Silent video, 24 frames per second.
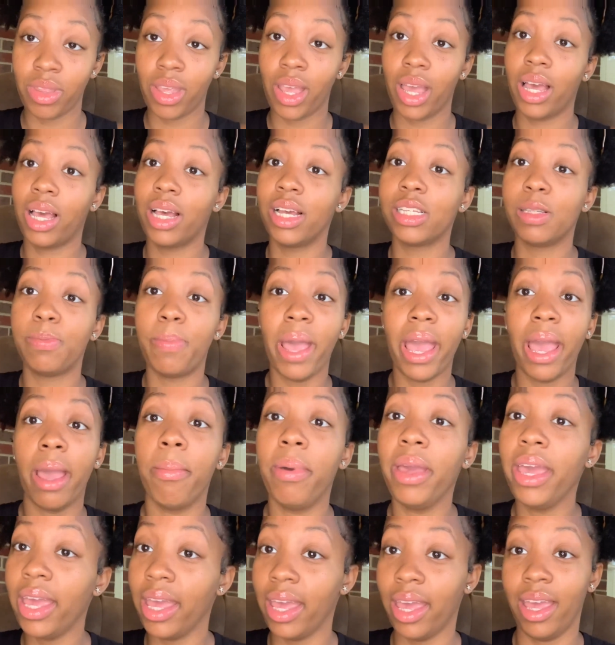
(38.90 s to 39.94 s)
because
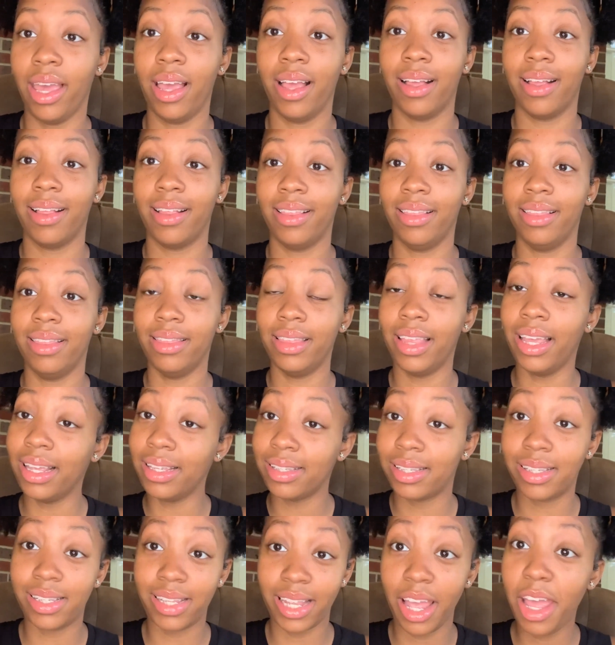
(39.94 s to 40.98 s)
baby, these
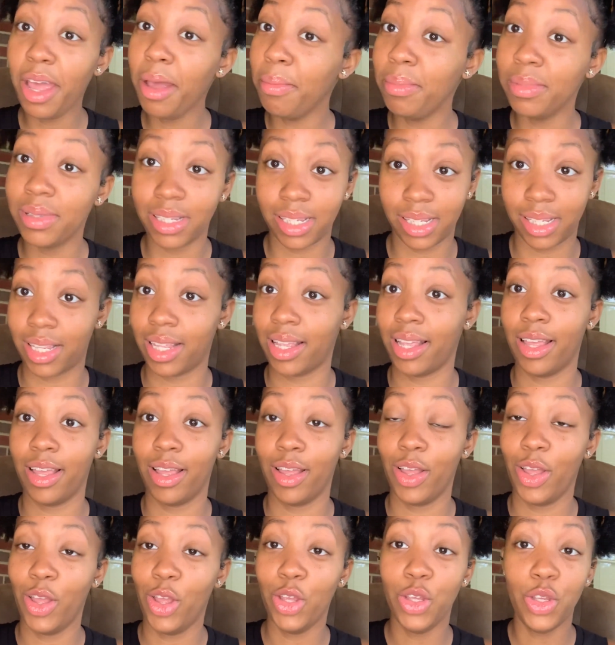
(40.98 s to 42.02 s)
tips
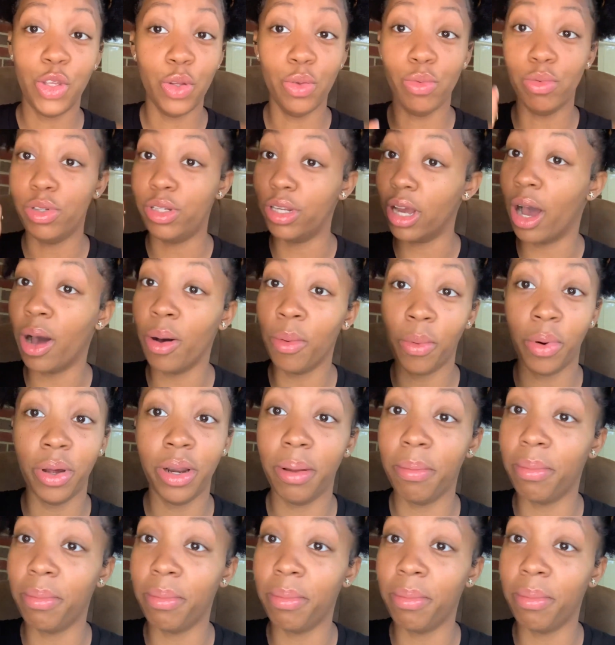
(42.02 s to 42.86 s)
you don't want to